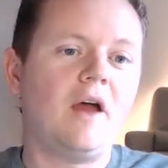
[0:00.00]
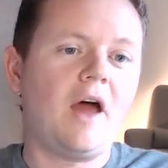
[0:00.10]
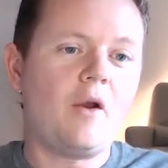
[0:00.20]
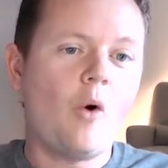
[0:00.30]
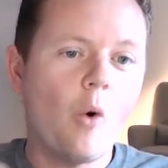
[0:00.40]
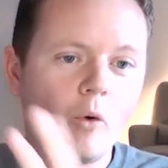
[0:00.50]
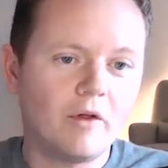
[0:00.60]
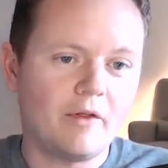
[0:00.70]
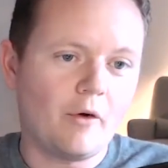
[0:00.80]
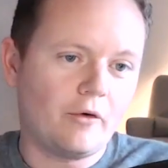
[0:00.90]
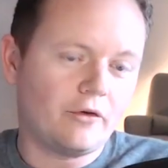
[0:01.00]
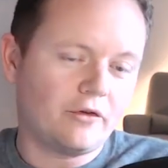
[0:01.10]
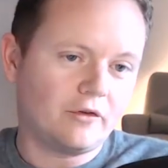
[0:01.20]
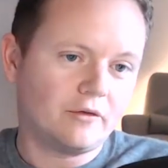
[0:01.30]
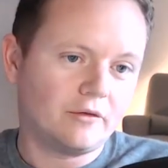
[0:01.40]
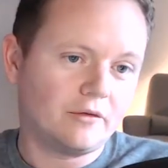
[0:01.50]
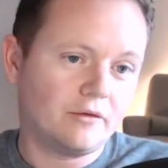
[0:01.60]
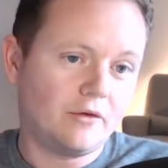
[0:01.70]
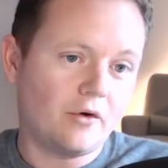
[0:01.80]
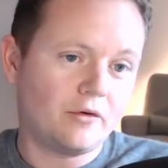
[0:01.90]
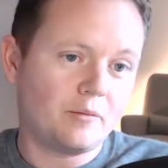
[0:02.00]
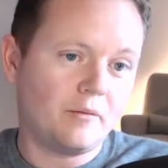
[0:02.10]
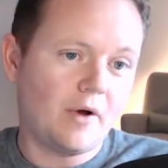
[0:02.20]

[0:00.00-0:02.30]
and all that those